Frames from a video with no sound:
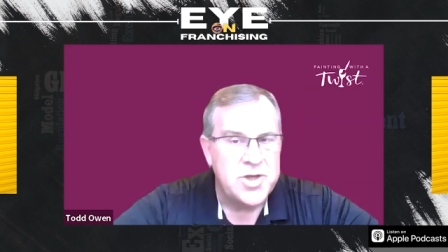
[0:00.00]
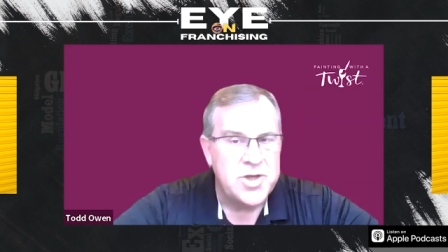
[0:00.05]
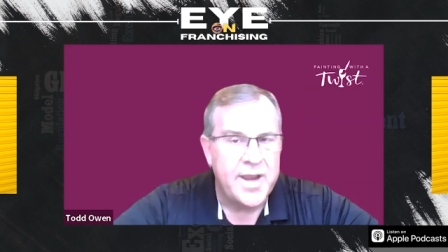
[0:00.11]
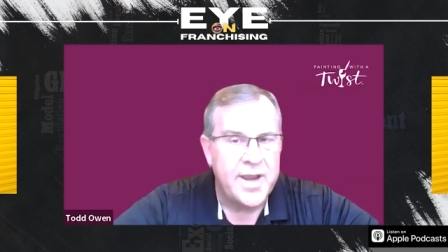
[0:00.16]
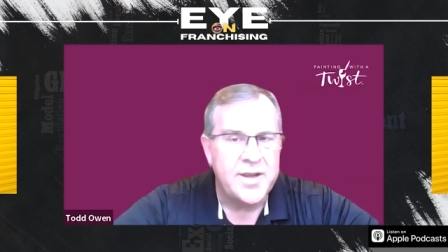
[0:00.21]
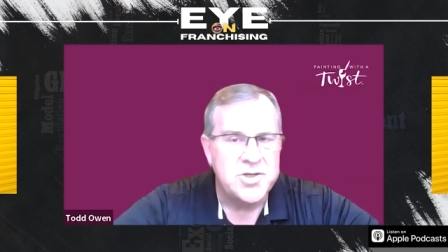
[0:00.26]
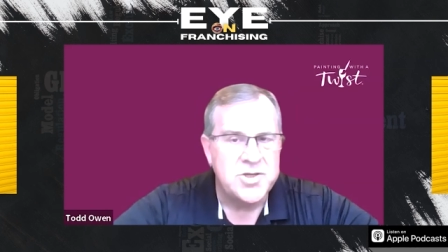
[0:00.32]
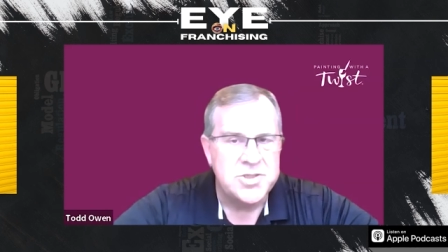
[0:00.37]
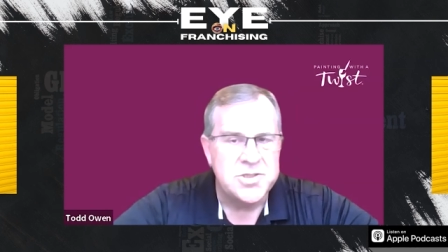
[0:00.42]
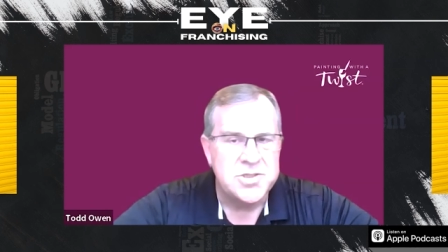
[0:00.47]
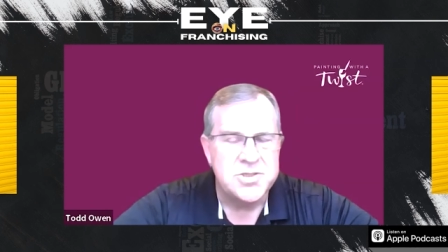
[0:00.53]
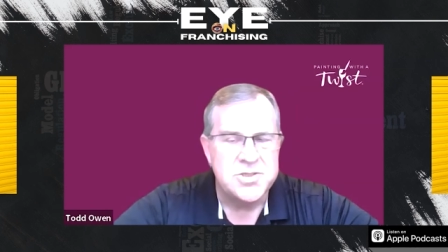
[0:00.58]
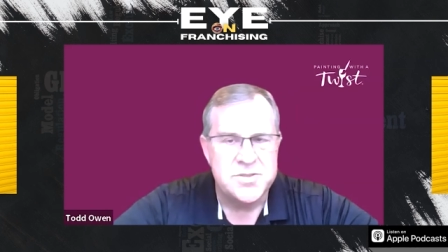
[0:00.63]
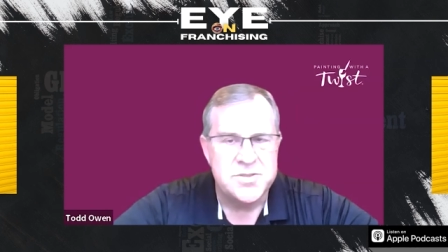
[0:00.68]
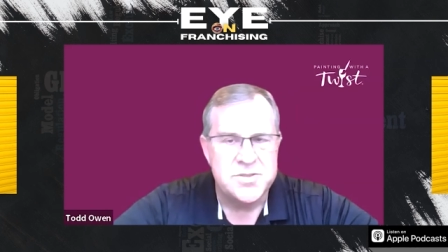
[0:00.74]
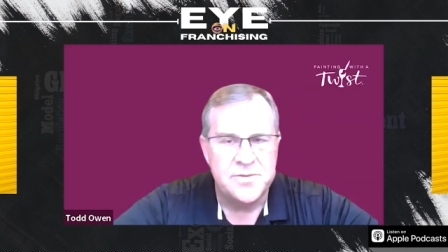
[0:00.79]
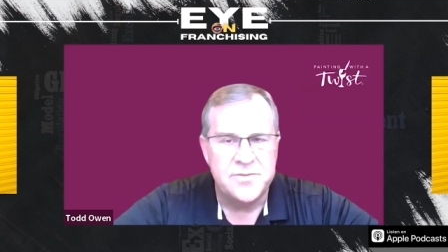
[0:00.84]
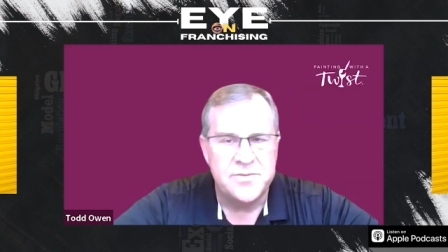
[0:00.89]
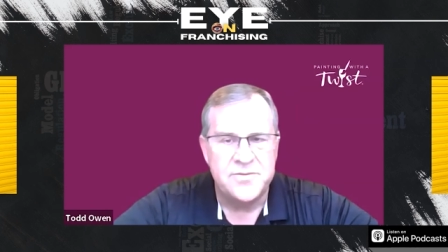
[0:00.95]

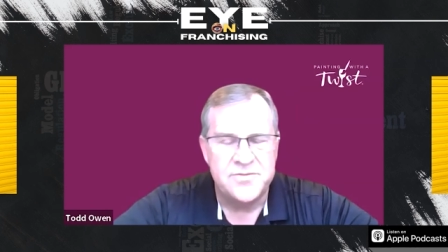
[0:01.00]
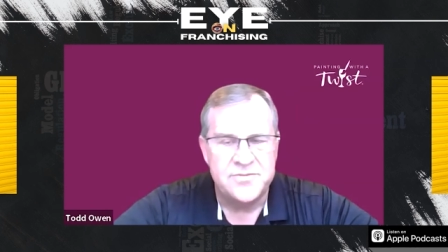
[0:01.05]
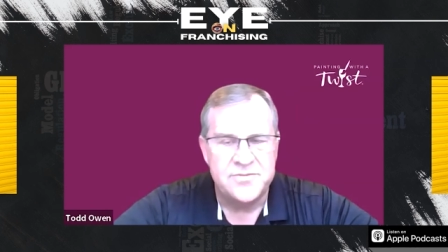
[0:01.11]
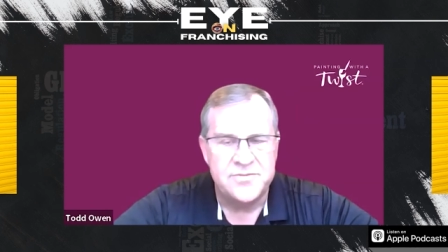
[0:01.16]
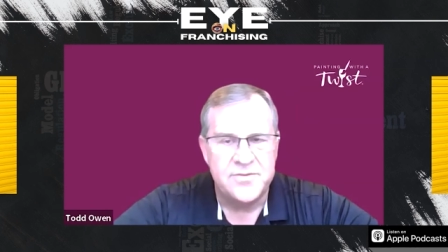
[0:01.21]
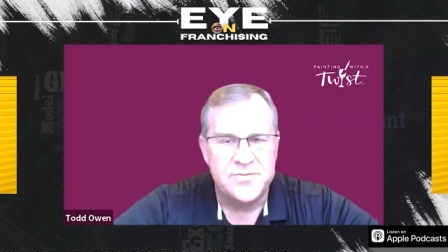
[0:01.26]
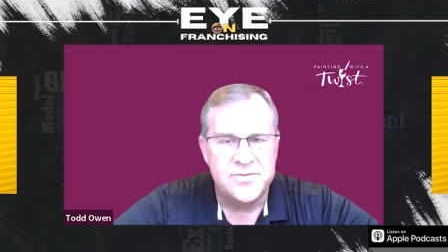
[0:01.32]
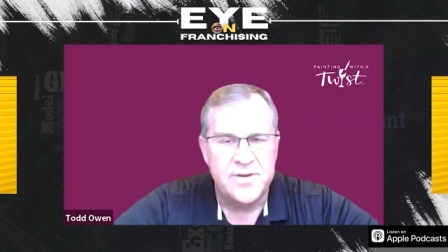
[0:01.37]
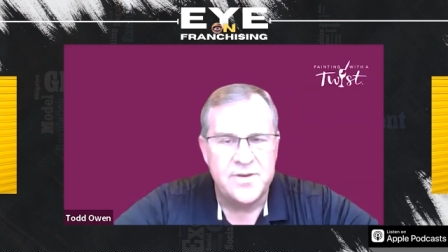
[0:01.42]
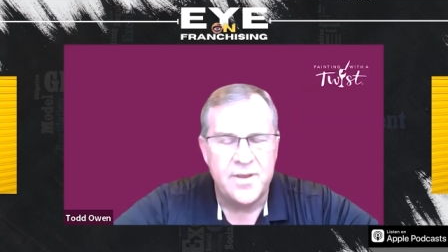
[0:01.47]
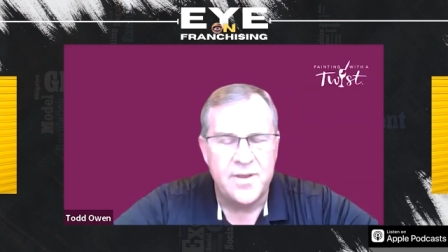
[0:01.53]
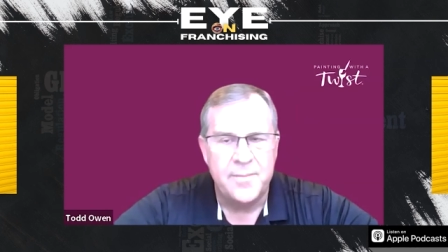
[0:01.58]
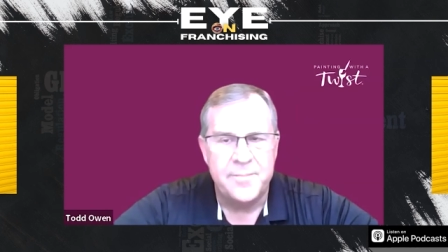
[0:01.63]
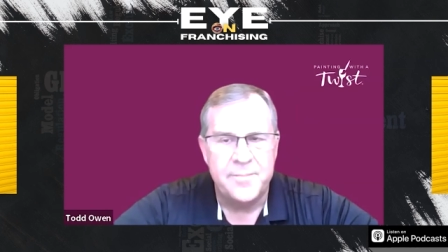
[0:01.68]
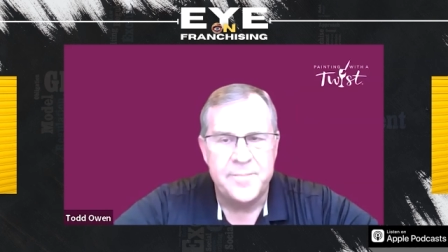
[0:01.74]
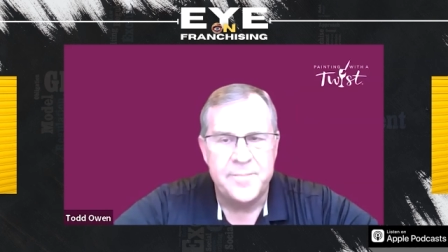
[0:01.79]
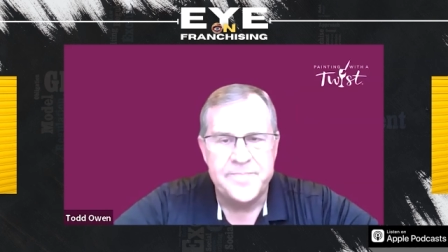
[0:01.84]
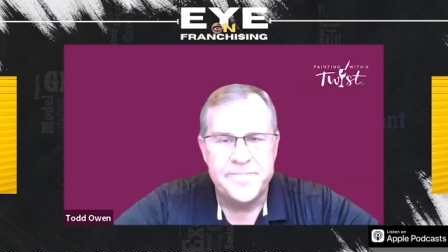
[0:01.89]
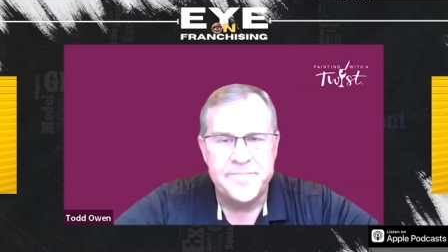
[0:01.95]
changes through the
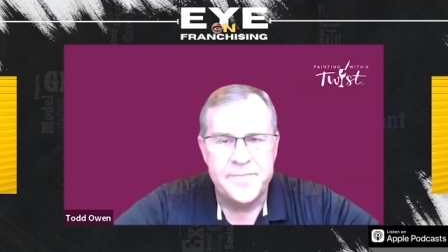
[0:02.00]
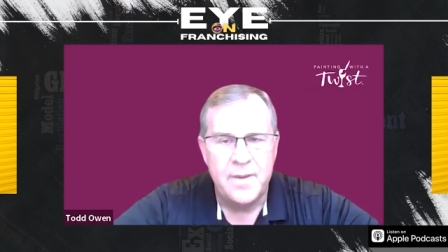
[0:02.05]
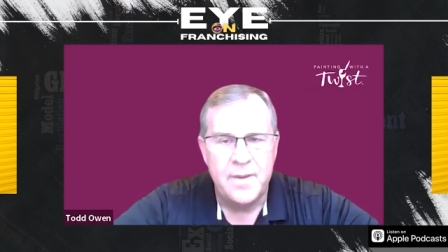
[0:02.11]
system,